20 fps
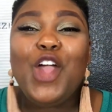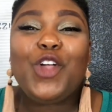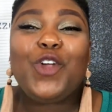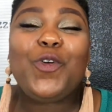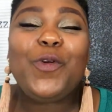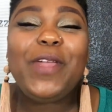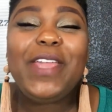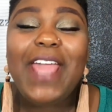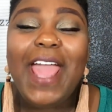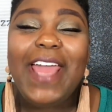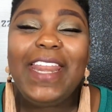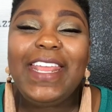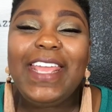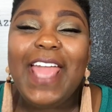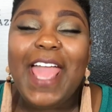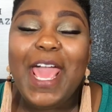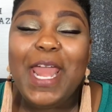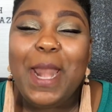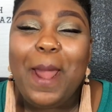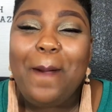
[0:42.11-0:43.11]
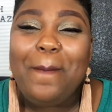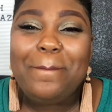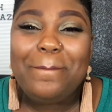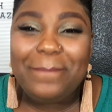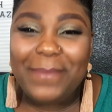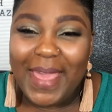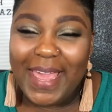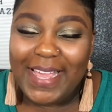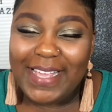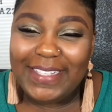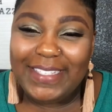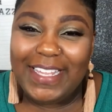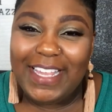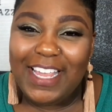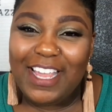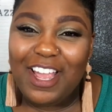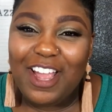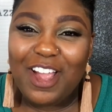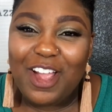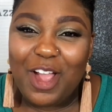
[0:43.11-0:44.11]
creating an
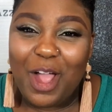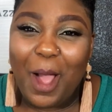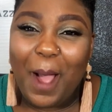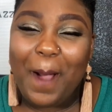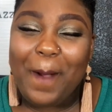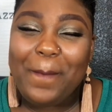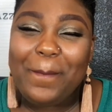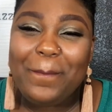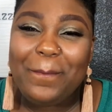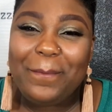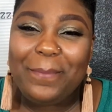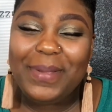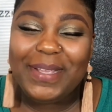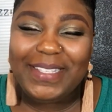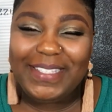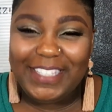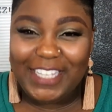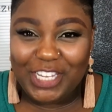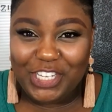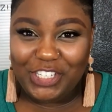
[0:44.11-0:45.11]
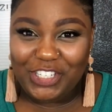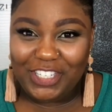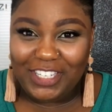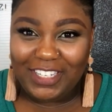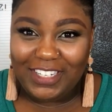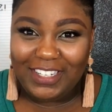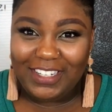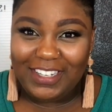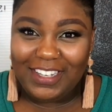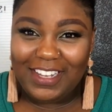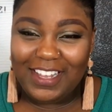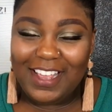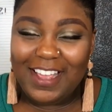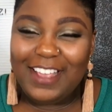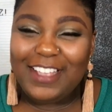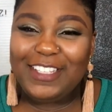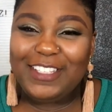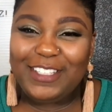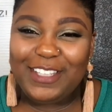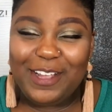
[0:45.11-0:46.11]
amazing composition.
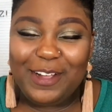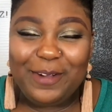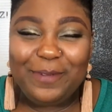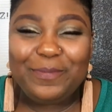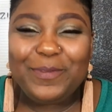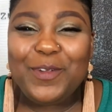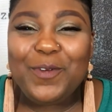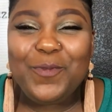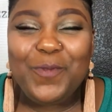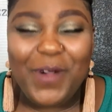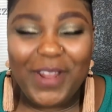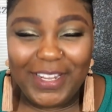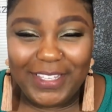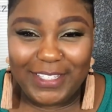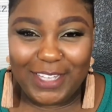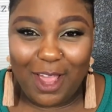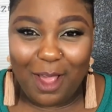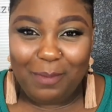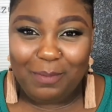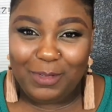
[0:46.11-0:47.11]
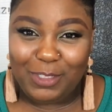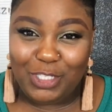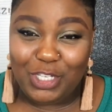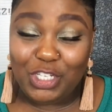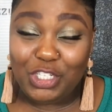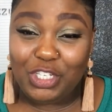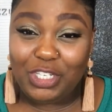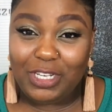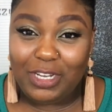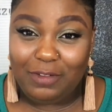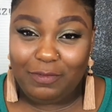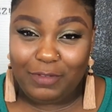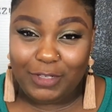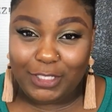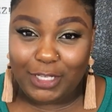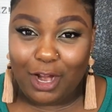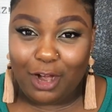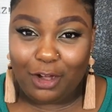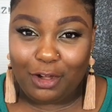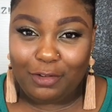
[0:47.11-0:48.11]
So what is composition in
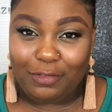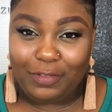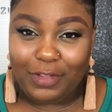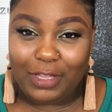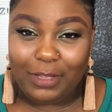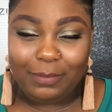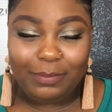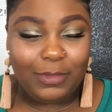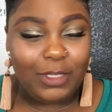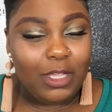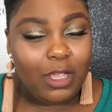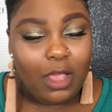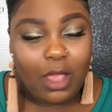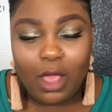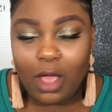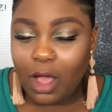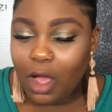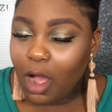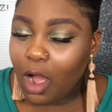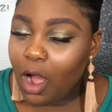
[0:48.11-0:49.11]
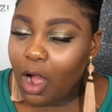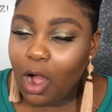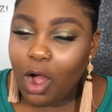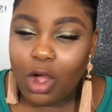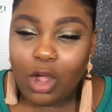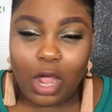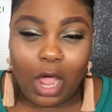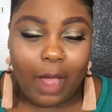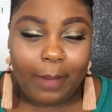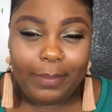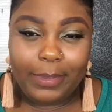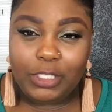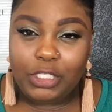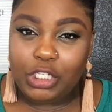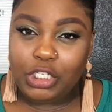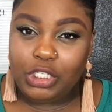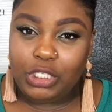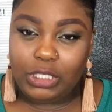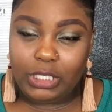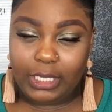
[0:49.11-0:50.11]
photography? All
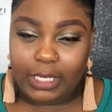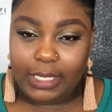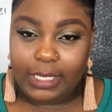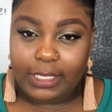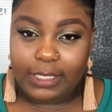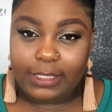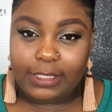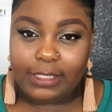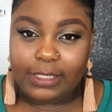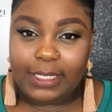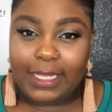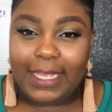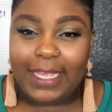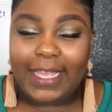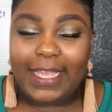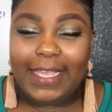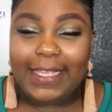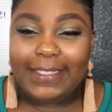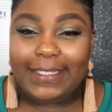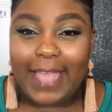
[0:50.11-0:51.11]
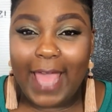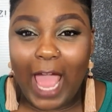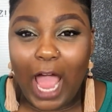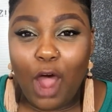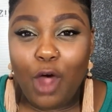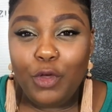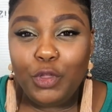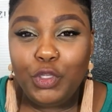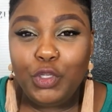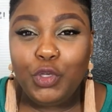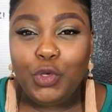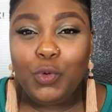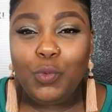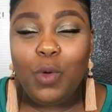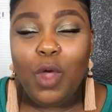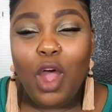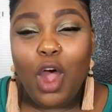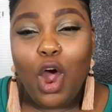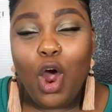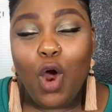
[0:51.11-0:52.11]
composition is how
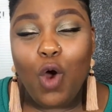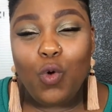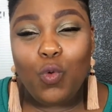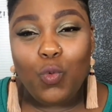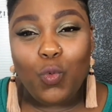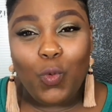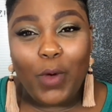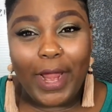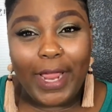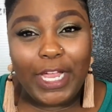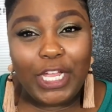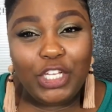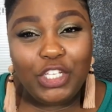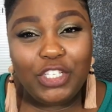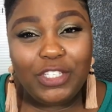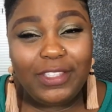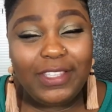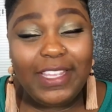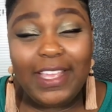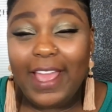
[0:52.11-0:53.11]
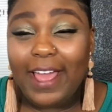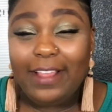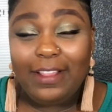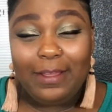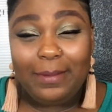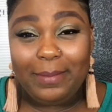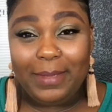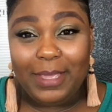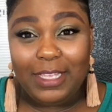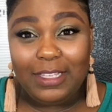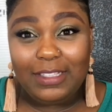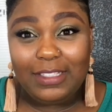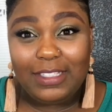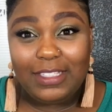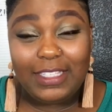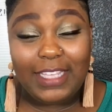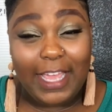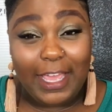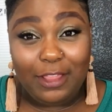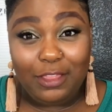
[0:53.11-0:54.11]
you arrange the
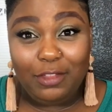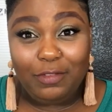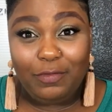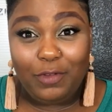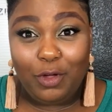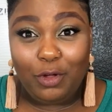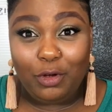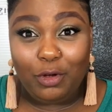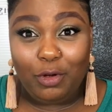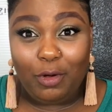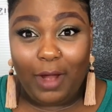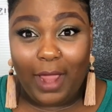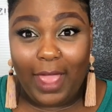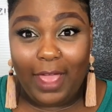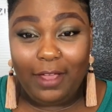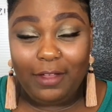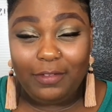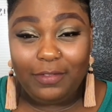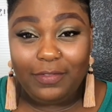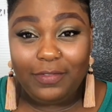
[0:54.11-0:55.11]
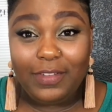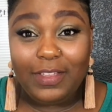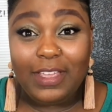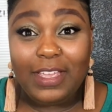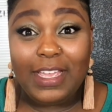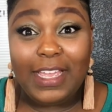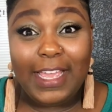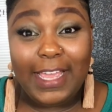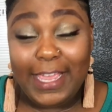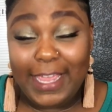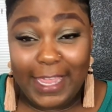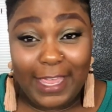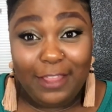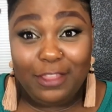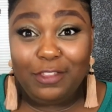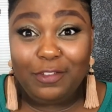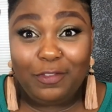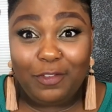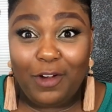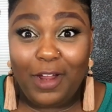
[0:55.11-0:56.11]
elements in the photograph
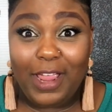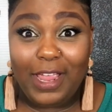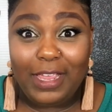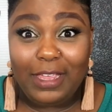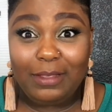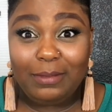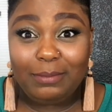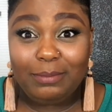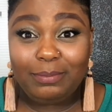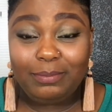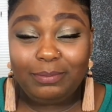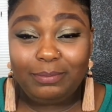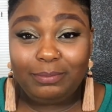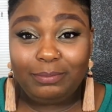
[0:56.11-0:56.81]
in the frame.